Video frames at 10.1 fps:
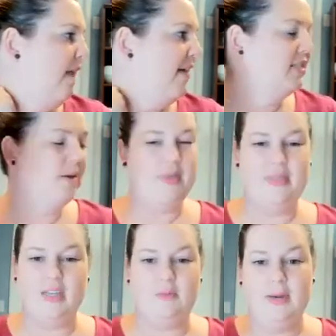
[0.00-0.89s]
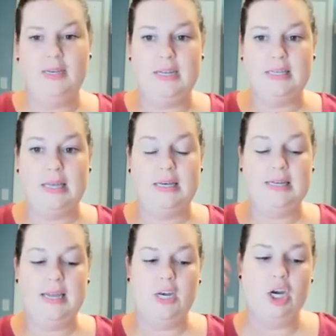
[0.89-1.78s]
like something that's been
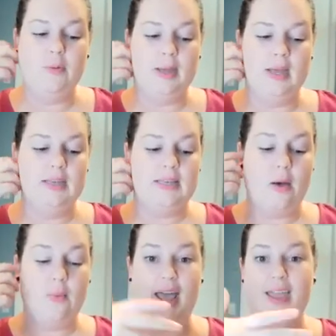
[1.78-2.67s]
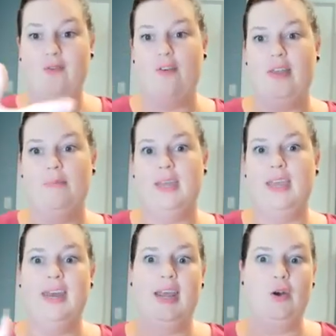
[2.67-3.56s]
discontinued, because I would hate for them to
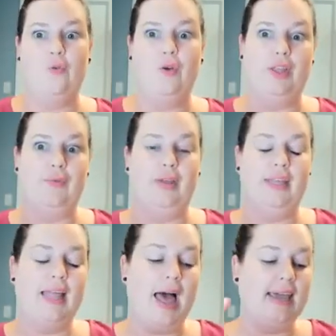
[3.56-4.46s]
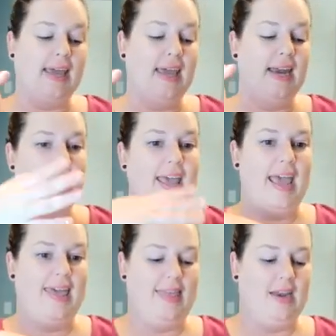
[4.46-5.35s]
get it and really, really like it,
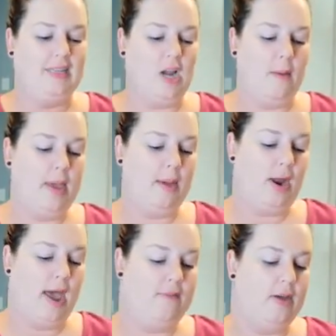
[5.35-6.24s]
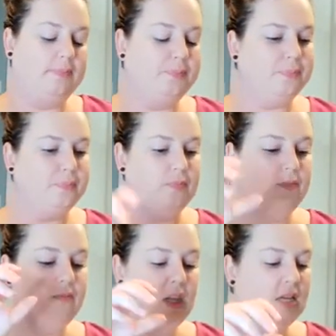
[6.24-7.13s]
and then us not be able to have it.
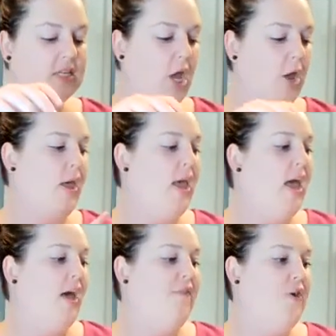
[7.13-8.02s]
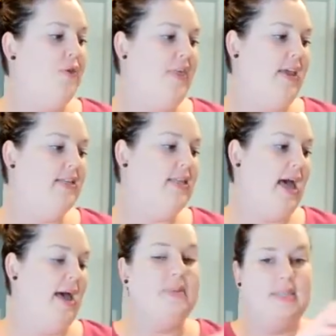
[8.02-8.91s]
So a few things that
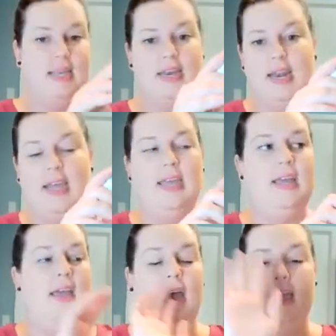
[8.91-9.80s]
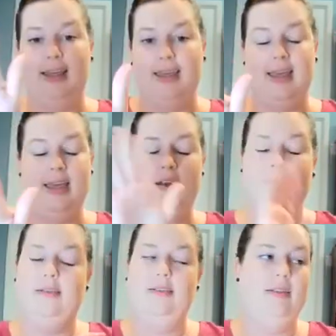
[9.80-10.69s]
I'm sending, and
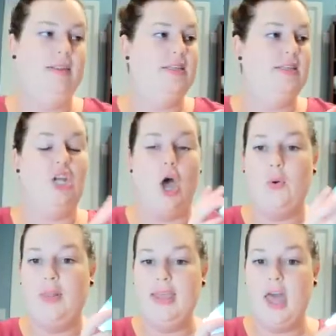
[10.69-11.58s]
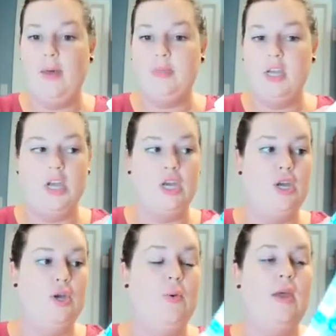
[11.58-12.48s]
again, this is totally up to
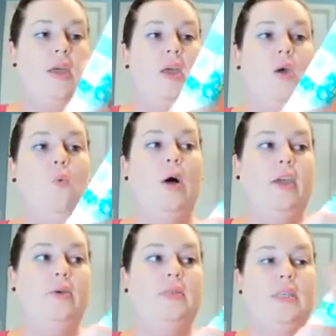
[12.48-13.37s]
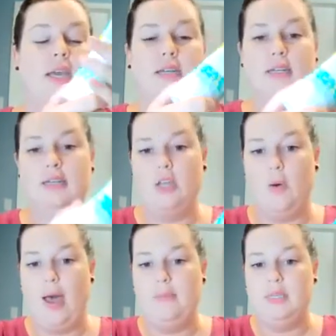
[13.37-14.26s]
you what you send. So
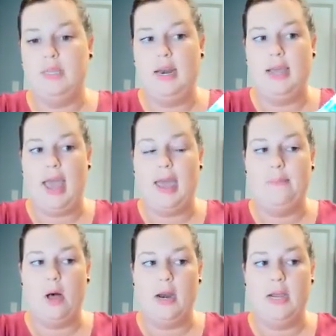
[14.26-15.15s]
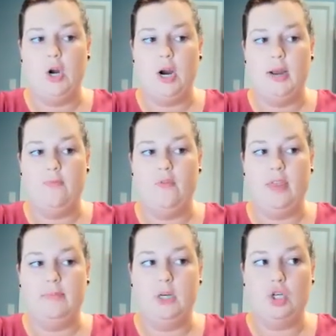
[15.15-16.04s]
I'm sending a body cream for
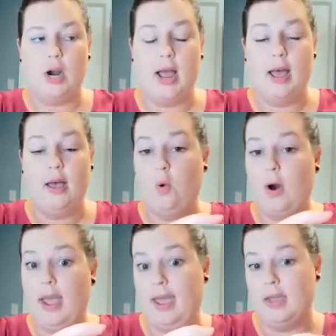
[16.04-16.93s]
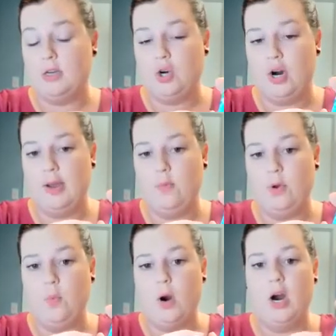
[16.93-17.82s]
them to try, or a hand cream
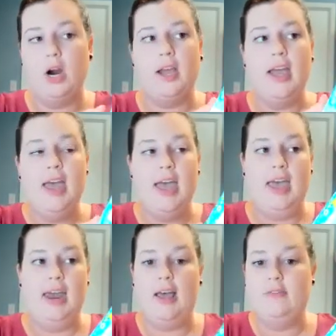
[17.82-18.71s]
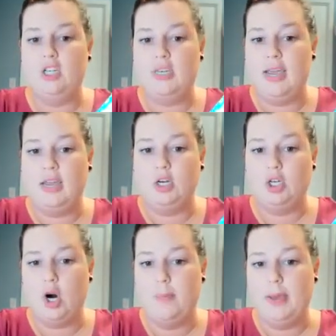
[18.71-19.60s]
would work. And I've just taken a
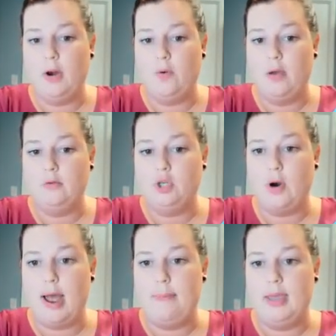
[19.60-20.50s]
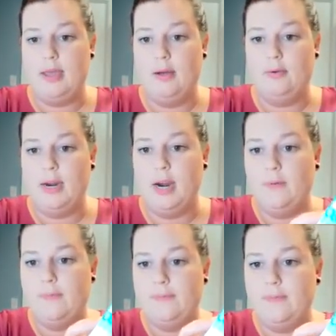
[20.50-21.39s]
Sharpie and wrote "try me" on
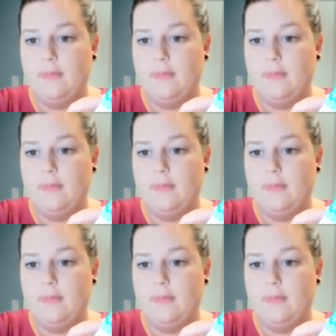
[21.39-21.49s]
here.